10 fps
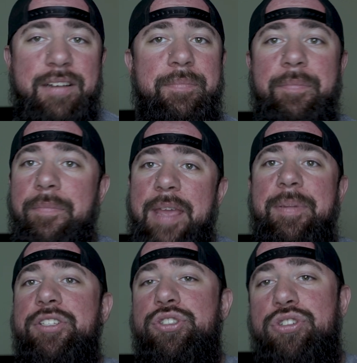
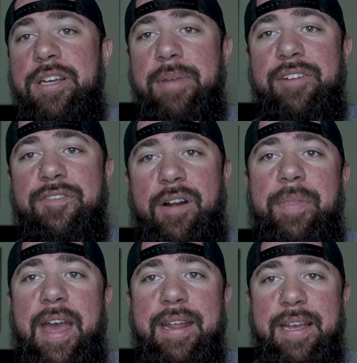maybe streaming
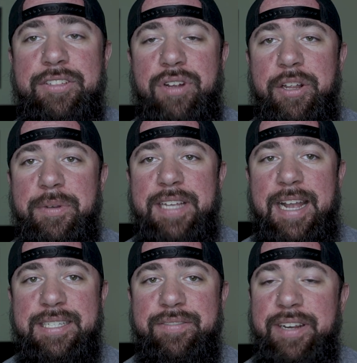from that strenuous
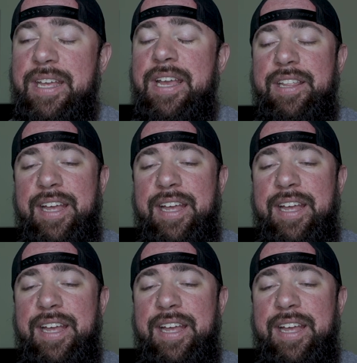activity,